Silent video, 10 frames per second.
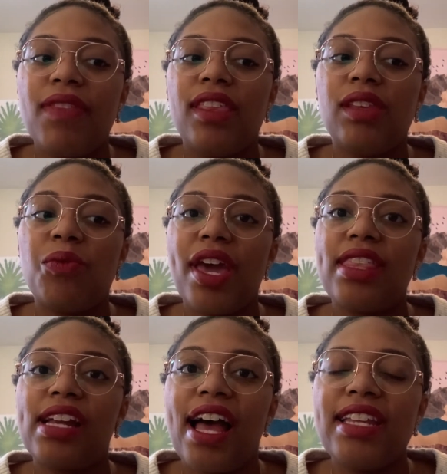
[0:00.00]
The way
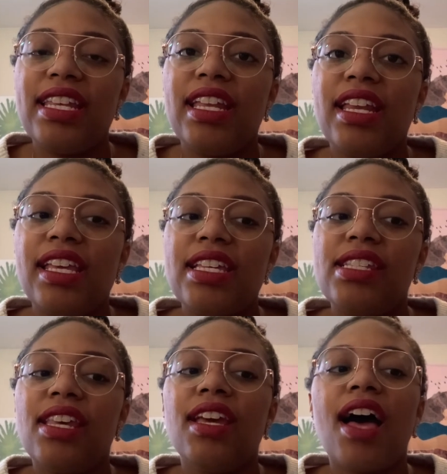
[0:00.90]
that I did it is
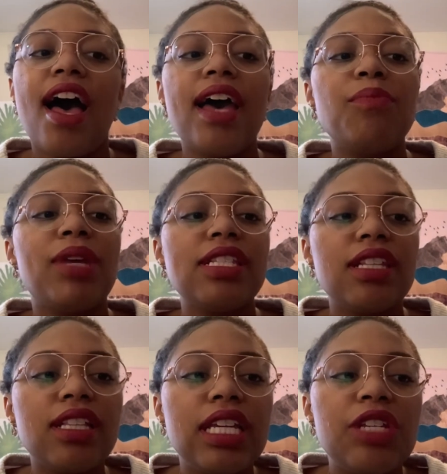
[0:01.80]
I
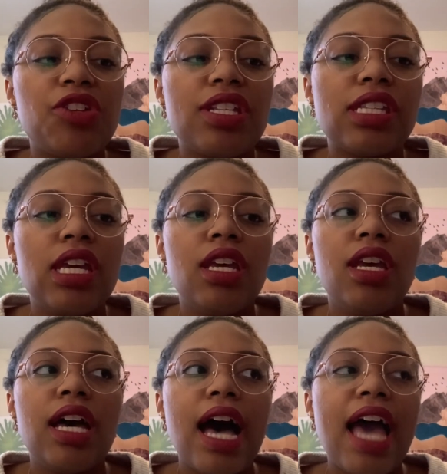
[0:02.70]
basically
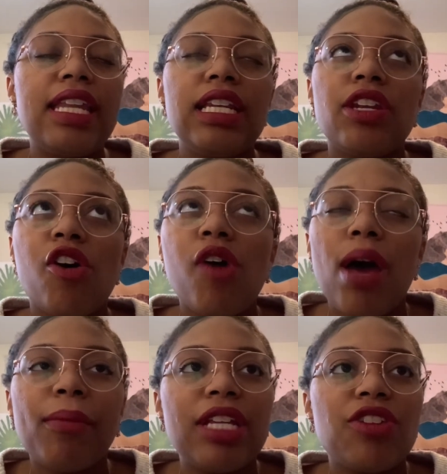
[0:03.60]
I didn't know how
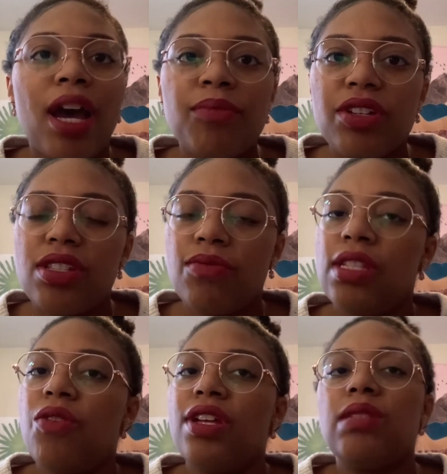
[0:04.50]
many chapters it was
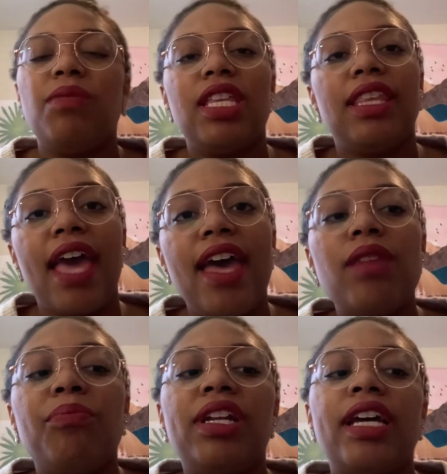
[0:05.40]
going to be in the end,
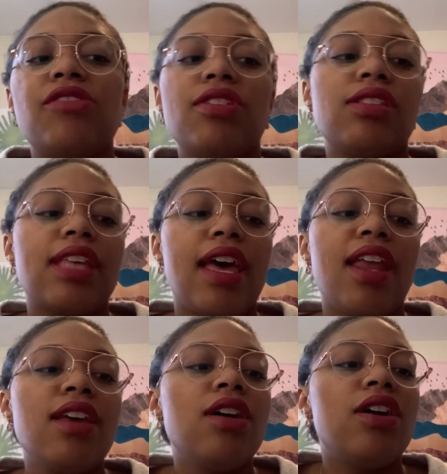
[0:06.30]
but I just said,
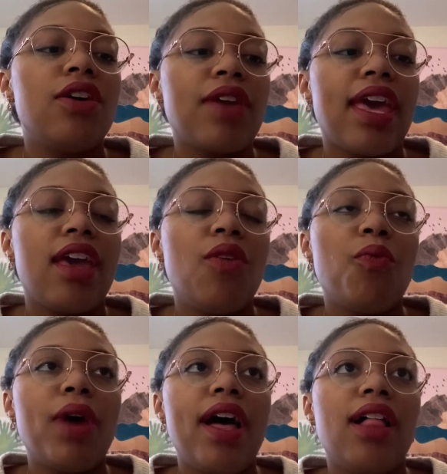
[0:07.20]
okay,
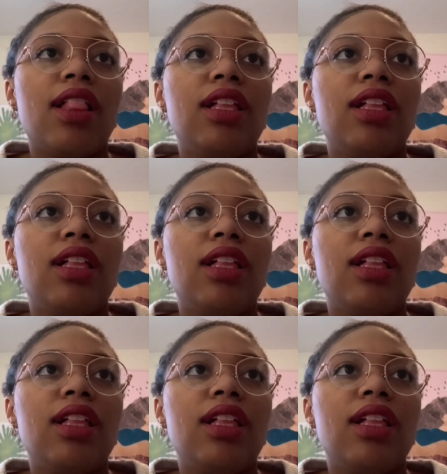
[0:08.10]
well,